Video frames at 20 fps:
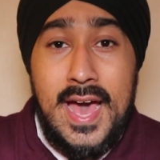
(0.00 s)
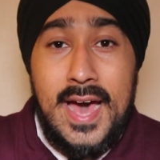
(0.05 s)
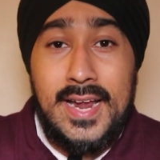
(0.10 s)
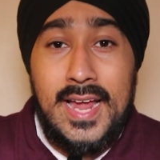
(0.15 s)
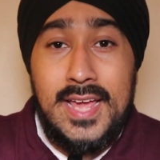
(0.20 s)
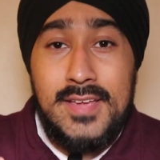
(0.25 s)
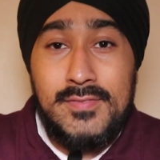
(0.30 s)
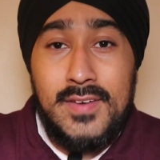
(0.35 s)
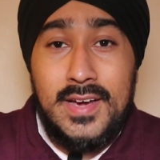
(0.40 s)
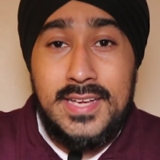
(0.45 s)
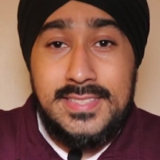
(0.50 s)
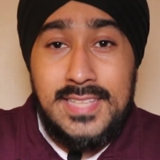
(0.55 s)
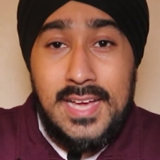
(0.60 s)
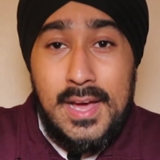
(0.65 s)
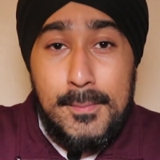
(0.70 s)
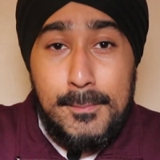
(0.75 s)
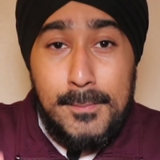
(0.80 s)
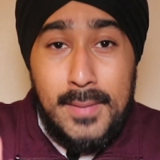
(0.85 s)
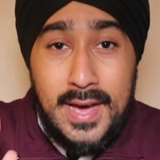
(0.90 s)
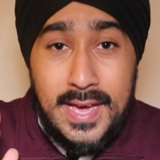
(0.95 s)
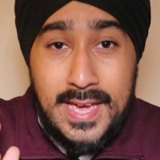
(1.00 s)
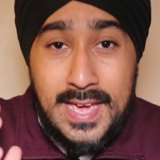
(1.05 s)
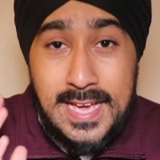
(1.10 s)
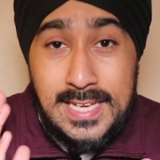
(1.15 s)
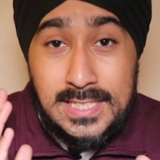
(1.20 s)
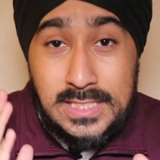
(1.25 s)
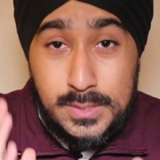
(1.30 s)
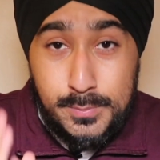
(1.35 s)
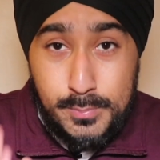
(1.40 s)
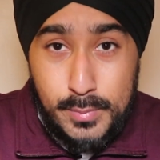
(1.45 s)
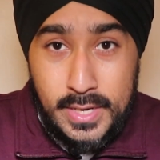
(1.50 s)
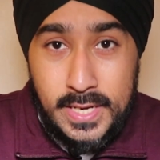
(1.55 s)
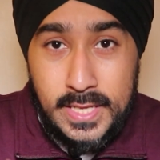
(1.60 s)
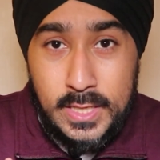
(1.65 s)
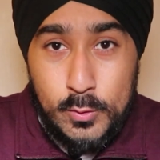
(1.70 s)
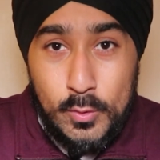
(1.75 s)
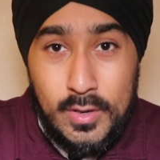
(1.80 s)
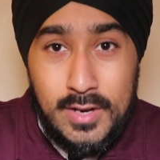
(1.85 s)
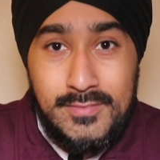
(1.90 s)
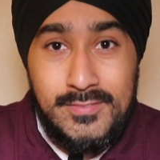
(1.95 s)
and I find that by spreading
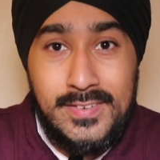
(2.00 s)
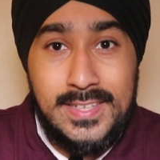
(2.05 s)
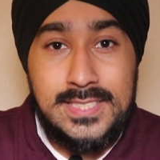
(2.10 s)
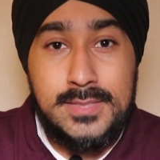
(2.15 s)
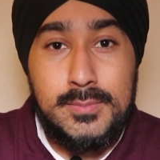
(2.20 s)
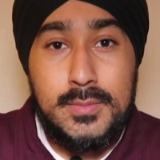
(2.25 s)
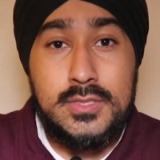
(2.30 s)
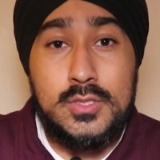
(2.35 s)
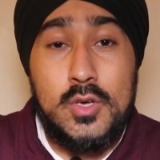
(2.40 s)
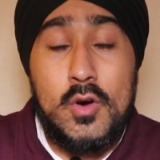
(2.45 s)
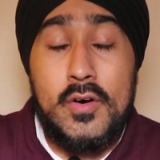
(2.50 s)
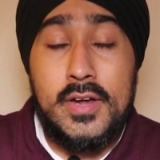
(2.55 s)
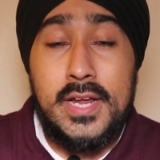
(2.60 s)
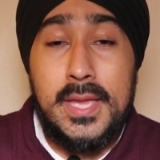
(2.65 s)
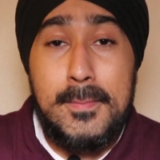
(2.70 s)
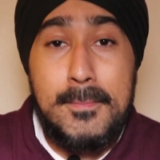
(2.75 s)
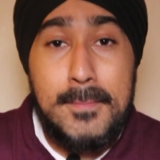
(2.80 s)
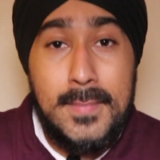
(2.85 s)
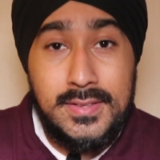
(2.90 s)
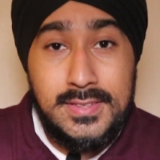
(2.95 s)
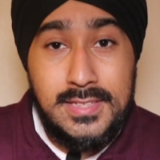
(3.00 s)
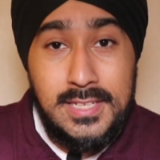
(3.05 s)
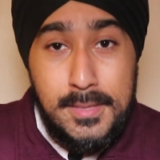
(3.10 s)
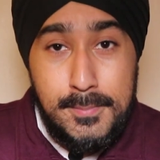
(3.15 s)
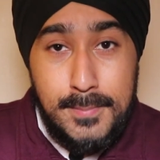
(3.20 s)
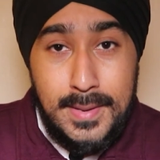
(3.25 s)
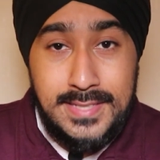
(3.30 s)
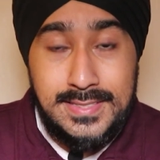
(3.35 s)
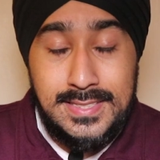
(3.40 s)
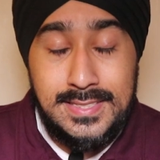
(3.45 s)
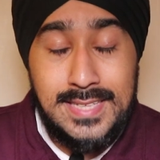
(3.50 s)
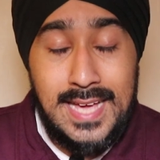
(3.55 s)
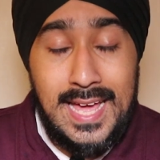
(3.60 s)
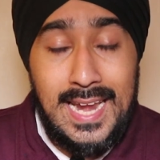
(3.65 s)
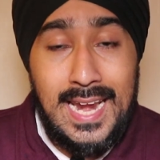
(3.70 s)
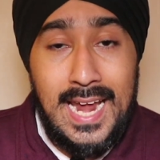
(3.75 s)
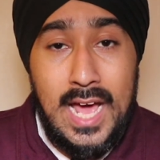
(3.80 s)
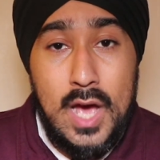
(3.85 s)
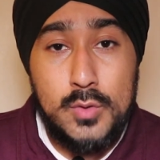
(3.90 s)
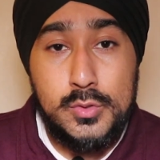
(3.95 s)
your investments on a monthly basis
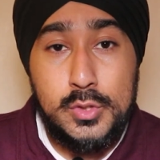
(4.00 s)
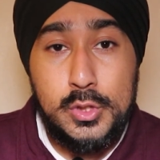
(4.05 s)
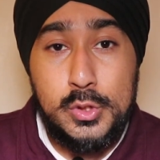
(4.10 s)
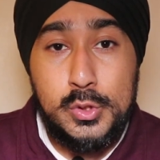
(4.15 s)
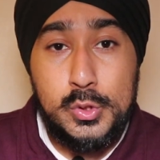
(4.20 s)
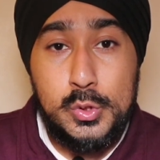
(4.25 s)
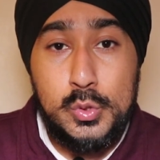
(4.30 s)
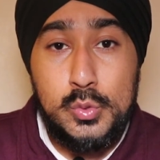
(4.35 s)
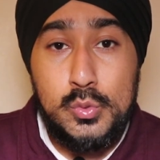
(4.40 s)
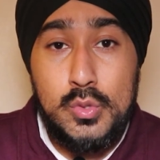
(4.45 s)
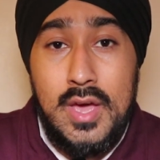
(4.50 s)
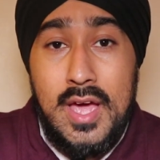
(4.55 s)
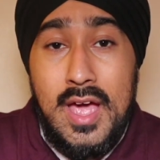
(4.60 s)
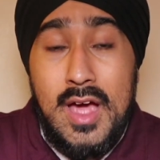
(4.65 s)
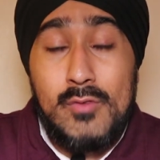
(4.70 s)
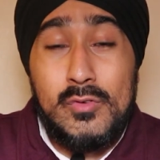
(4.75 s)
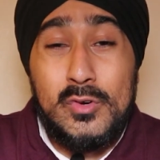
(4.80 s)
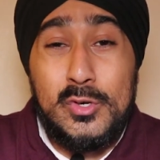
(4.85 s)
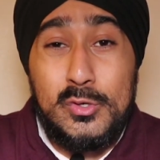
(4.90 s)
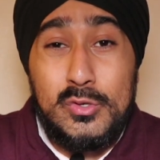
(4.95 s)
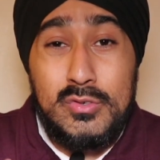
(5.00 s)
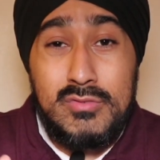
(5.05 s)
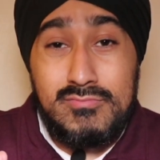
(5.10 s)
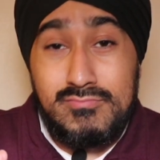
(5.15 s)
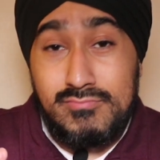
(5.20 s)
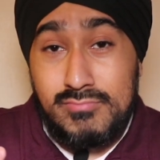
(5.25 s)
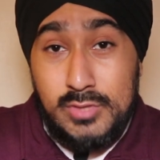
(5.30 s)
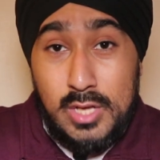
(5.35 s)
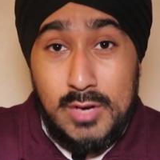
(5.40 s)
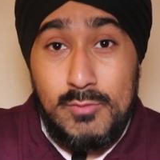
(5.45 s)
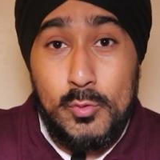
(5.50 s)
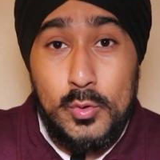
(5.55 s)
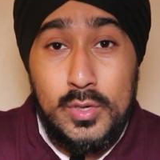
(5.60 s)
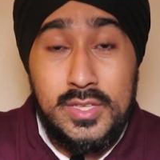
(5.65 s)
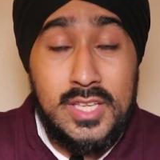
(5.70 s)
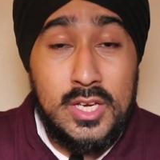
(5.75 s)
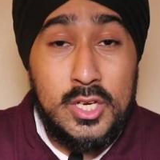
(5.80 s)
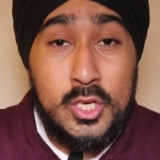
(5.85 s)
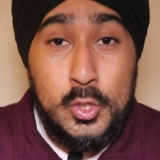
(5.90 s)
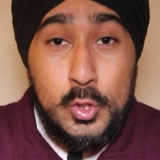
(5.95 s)
allows you to avoid
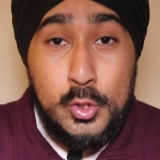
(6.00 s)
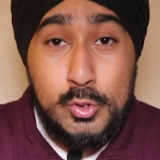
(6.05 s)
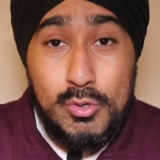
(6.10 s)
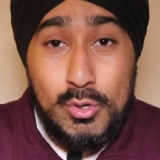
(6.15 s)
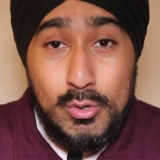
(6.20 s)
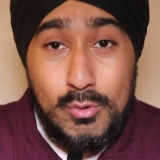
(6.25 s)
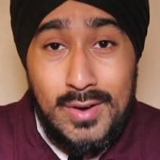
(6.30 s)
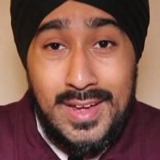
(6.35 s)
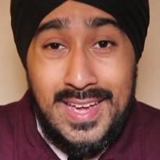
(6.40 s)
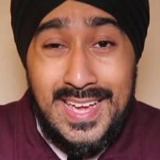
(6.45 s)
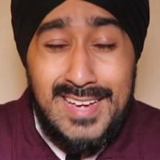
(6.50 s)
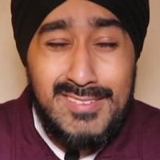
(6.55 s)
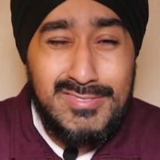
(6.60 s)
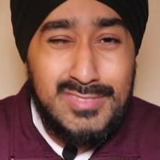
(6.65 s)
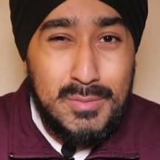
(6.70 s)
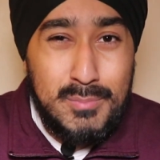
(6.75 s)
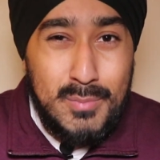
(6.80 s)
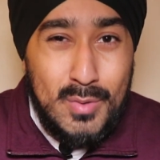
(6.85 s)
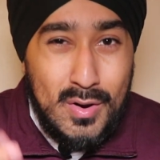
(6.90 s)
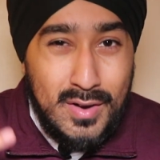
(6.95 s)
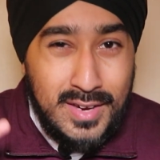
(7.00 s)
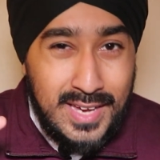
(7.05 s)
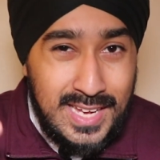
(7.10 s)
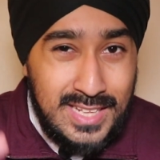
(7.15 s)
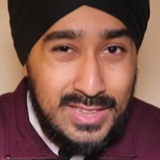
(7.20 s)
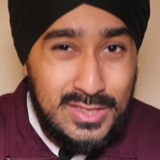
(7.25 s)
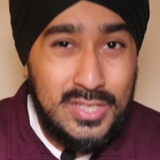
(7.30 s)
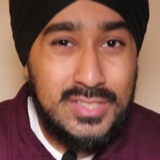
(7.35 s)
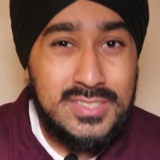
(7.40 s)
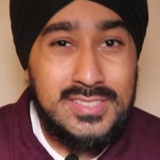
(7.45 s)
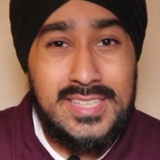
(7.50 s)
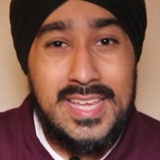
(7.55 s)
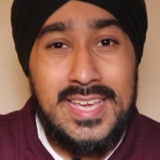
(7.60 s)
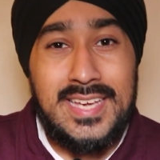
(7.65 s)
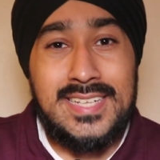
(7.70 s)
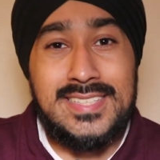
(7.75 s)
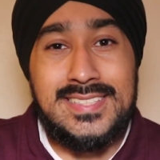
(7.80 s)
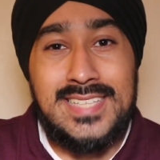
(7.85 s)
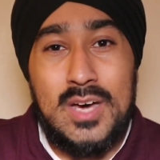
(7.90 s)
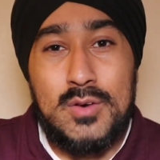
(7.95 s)
the huge regret if the market does take
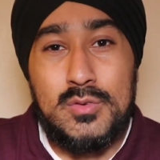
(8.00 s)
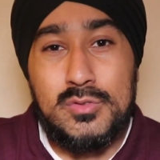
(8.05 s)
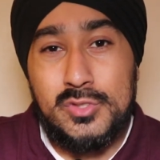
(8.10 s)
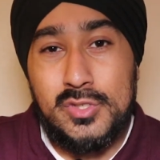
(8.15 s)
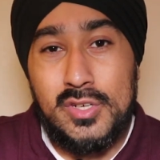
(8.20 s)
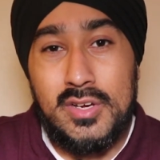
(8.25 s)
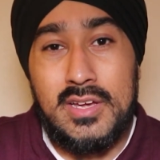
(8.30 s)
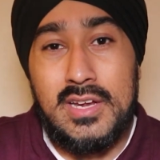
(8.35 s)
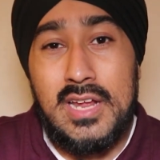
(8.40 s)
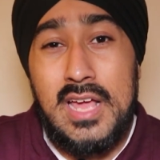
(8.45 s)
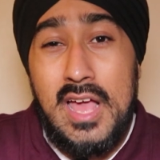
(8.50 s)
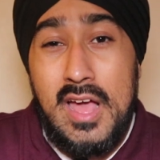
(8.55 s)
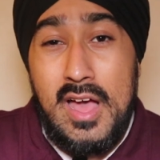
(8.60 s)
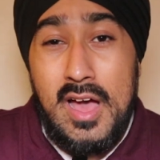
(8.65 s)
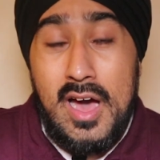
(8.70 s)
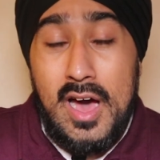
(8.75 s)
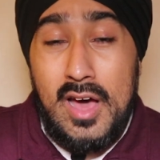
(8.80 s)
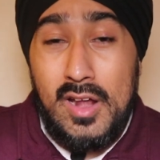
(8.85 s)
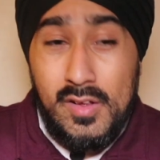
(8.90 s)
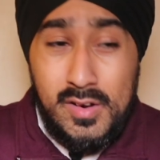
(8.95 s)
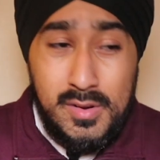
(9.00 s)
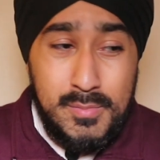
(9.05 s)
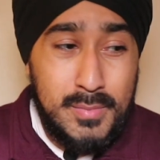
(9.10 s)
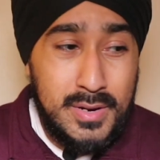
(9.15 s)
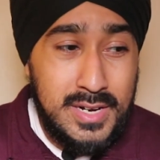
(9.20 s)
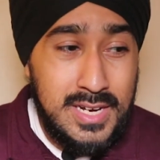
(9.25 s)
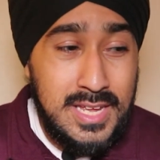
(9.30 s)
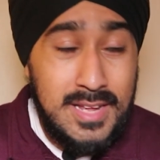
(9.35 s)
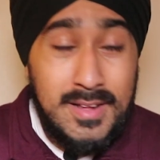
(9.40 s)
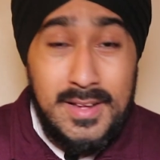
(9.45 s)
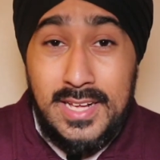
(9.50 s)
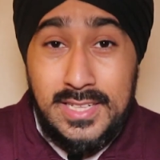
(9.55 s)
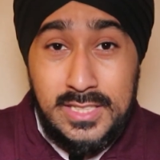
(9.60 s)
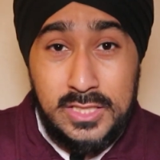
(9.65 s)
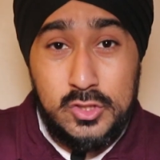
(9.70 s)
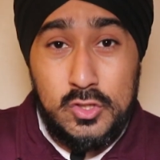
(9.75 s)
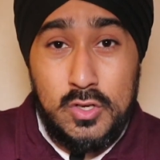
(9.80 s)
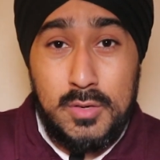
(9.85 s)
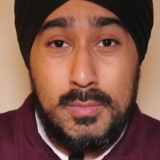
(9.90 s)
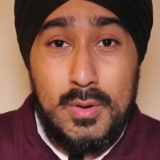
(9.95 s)
a downturn. A lot of money in the
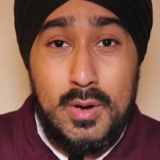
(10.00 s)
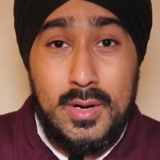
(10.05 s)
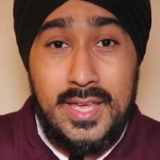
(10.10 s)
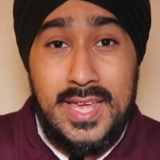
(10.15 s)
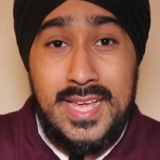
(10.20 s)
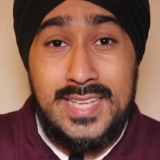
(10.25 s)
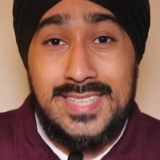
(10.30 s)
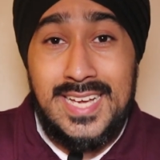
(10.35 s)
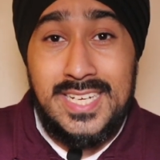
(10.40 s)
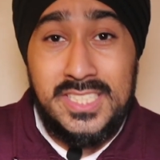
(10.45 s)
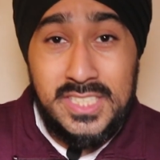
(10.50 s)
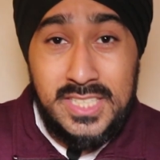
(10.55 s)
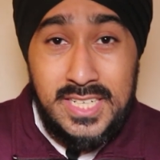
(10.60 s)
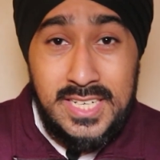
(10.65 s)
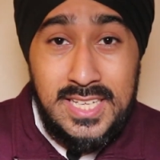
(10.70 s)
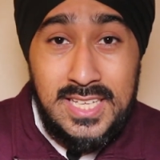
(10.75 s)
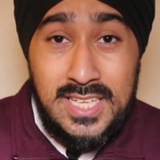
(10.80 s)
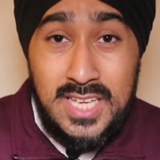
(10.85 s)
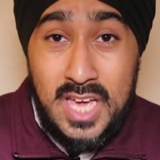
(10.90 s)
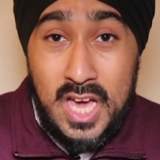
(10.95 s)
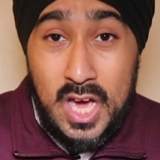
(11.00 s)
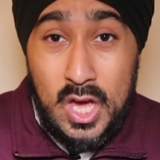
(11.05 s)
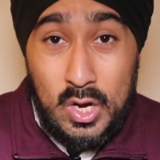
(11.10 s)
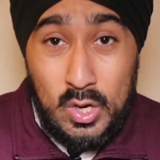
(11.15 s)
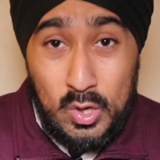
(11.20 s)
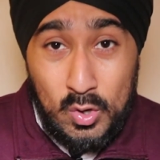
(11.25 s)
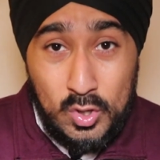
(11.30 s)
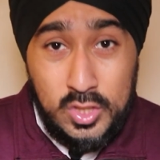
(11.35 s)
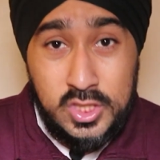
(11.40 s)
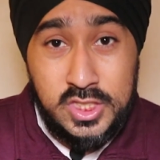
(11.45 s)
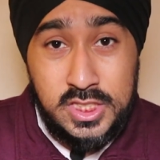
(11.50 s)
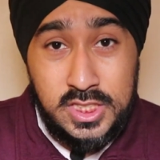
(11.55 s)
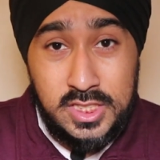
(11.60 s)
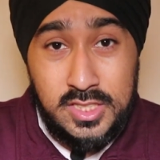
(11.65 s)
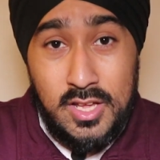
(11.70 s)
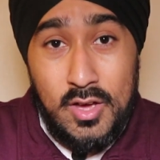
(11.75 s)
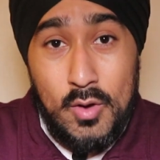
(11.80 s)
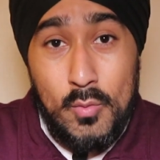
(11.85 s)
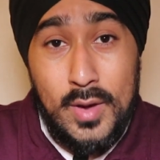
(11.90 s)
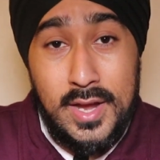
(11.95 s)
stock market is actually lost
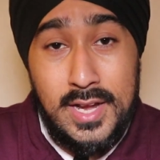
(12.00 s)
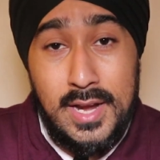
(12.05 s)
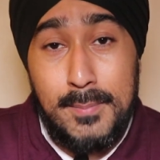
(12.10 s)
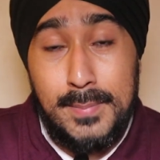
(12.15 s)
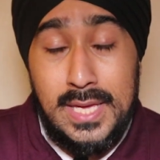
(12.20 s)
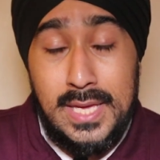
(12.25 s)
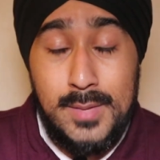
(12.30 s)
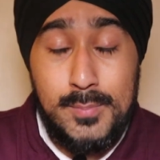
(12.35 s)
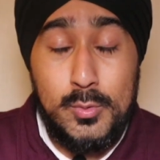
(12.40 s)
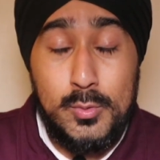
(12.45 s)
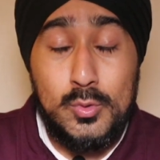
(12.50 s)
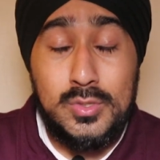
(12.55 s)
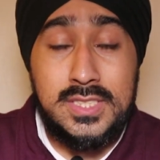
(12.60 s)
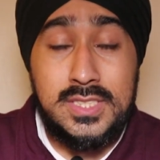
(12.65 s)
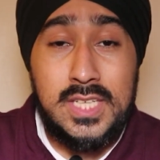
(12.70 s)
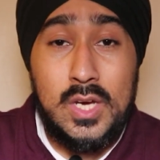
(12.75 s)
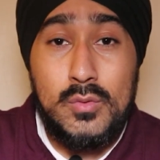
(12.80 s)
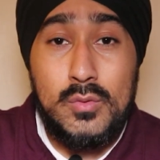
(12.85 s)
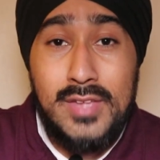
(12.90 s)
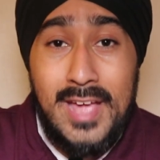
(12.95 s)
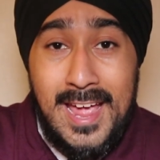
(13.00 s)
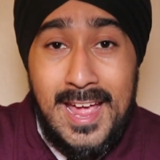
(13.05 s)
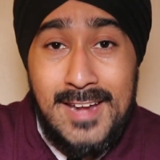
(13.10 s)
when people sell their